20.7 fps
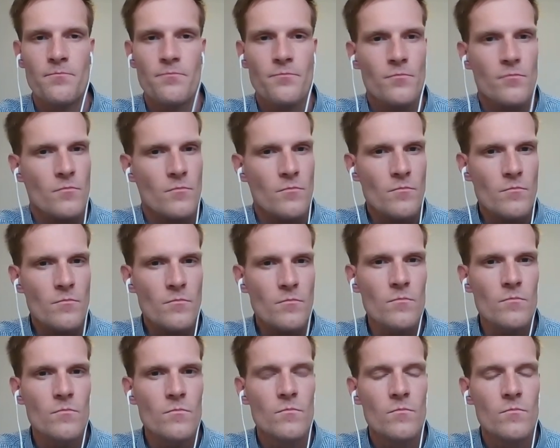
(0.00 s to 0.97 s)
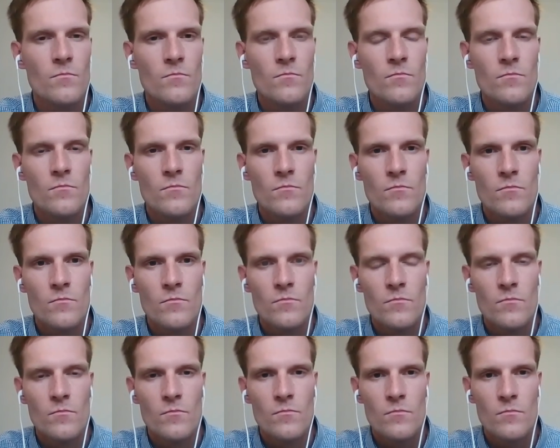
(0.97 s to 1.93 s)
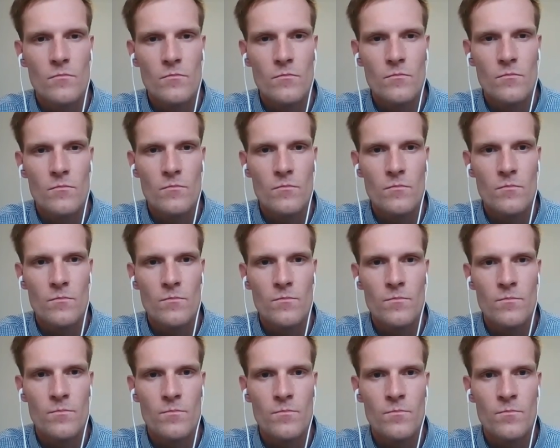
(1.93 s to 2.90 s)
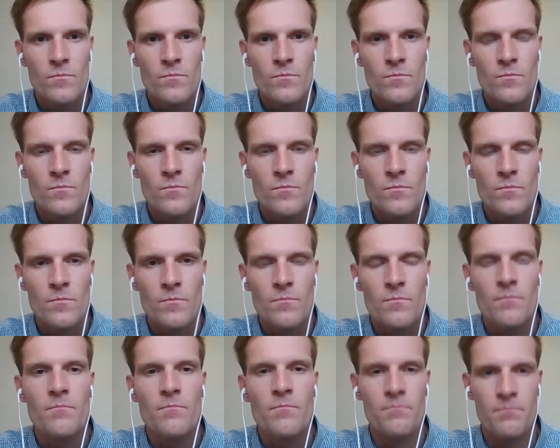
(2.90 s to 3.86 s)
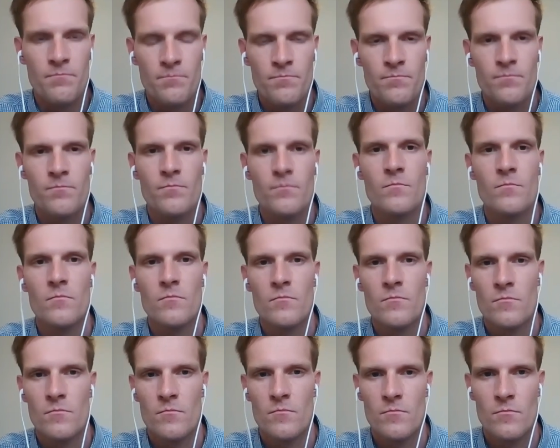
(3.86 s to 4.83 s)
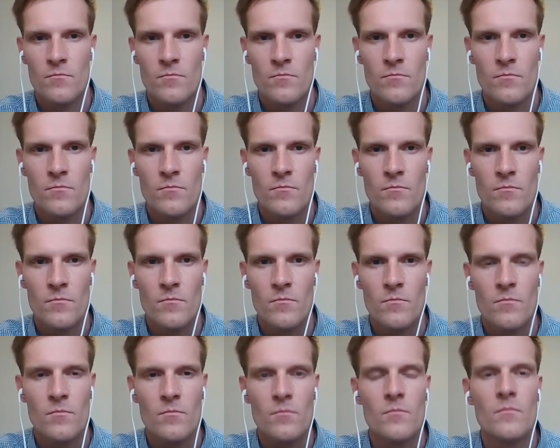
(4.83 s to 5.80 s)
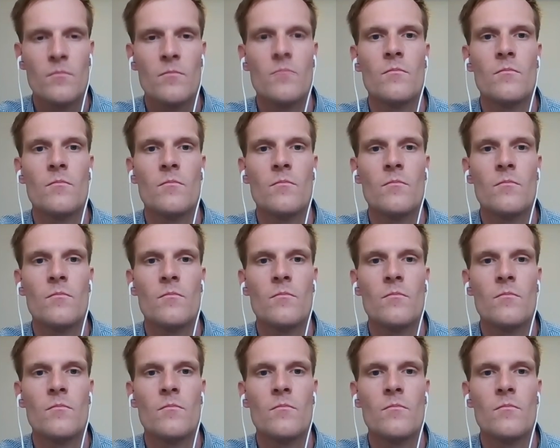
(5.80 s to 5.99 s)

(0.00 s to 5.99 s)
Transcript: The person shown says nothing.